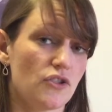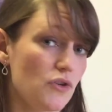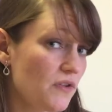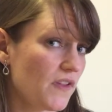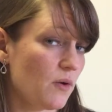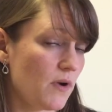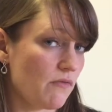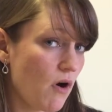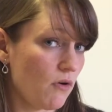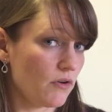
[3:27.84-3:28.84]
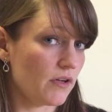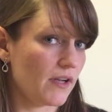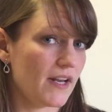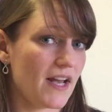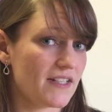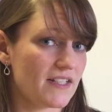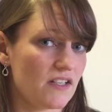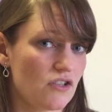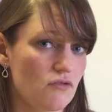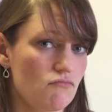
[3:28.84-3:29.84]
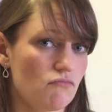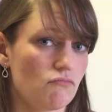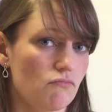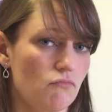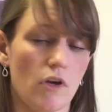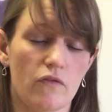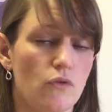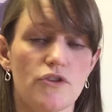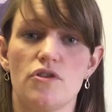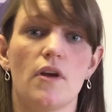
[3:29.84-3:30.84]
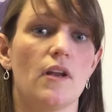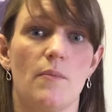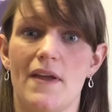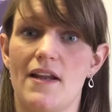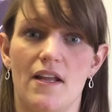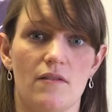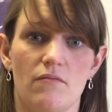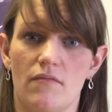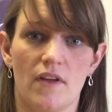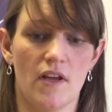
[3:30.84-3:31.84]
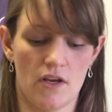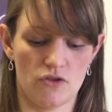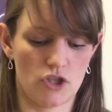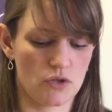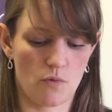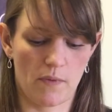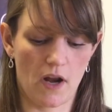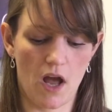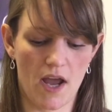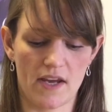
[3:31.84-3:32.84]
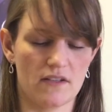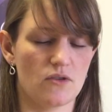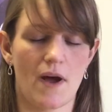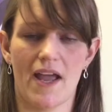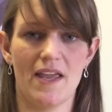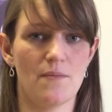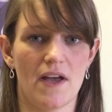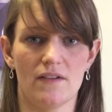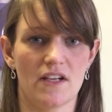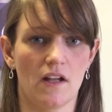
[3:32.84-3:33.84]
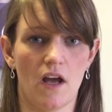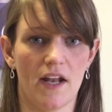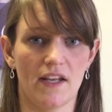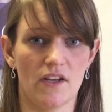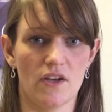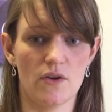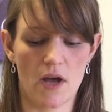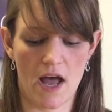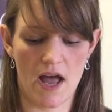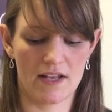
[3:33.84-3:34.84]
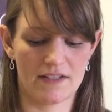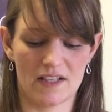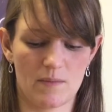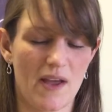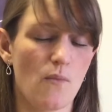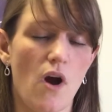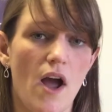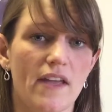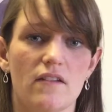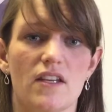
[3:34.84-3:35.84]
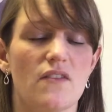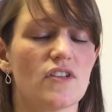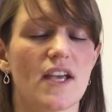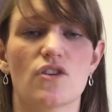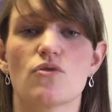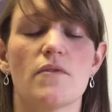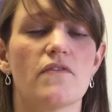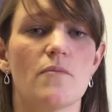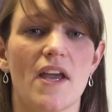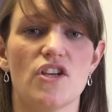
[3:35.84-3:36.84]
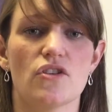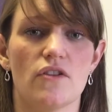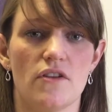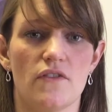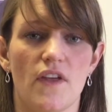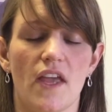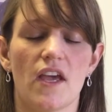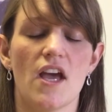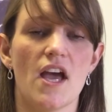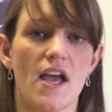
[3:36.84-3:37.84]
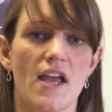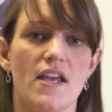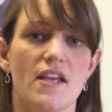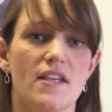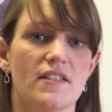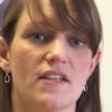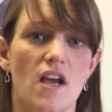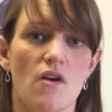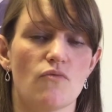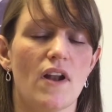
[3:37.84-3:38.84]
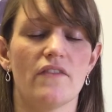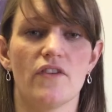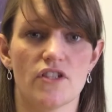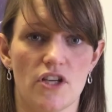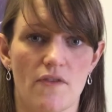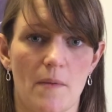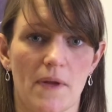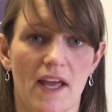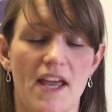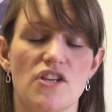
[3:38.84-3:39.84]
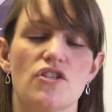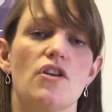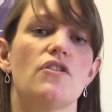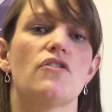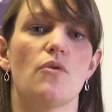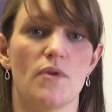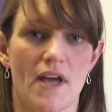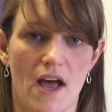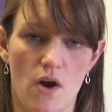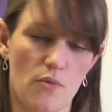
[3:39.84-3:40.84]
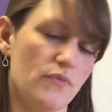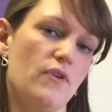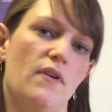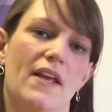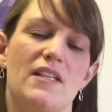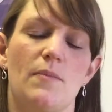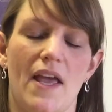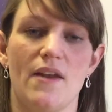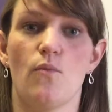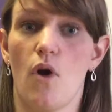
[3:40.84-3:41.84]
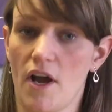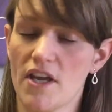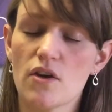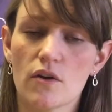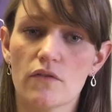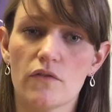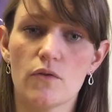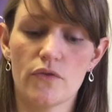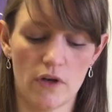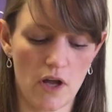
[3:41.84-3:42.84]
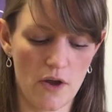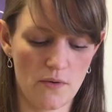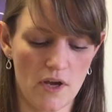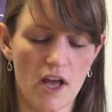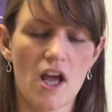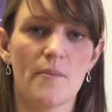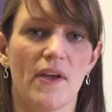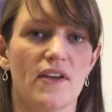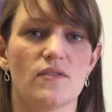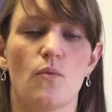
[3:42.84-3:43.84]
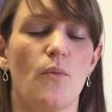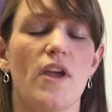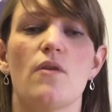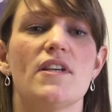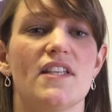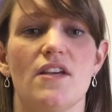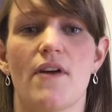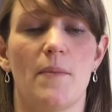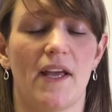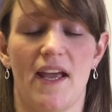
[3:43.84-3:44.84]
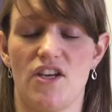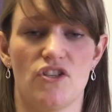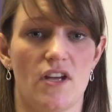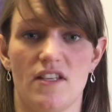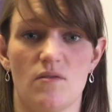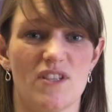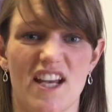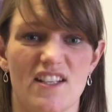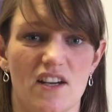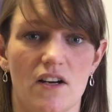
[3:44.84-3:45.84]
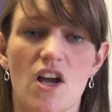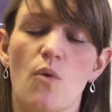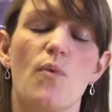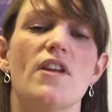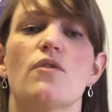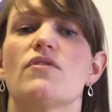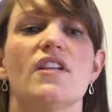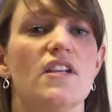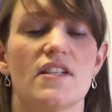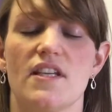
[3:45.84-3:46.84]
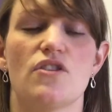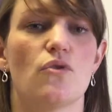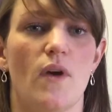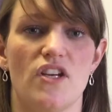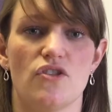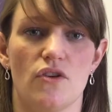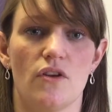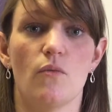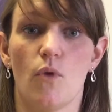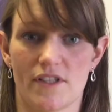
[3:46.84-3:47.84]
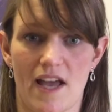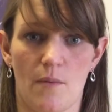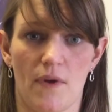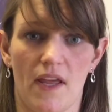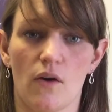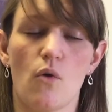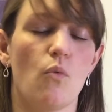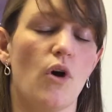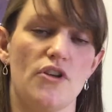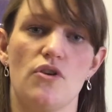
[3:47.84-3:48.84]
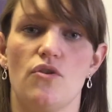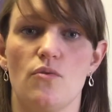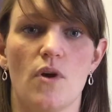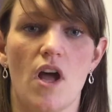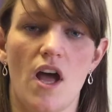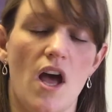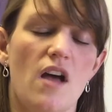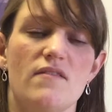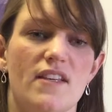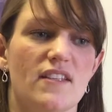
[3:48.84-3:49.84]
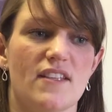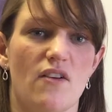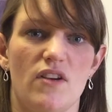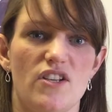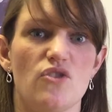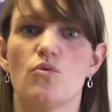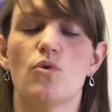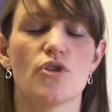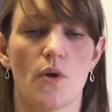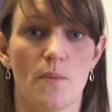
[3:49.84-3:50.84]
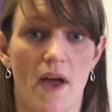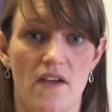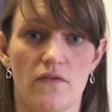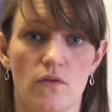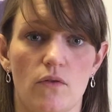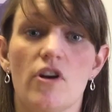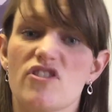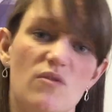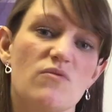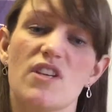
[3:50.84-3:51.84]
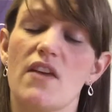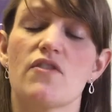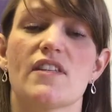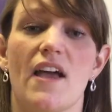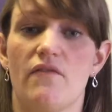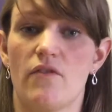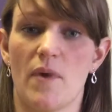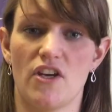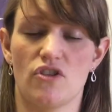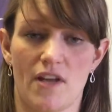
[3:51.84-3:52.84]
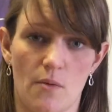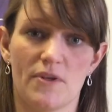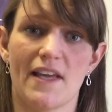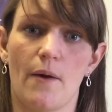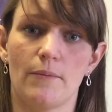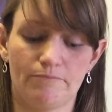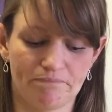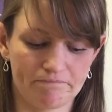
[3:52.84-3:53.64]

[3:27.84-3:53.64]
Do you think we're wrong in our decision? Of course you can appeal it. Just reply to our email declining you and explain why. Give us extra information that you think is relevant to your application, that would help, that would explain why you can afford the loan, because we only see your application and some data. We don't see your situation and what's happening or what you necessarily do or don't pay for. So give us that information, help us out.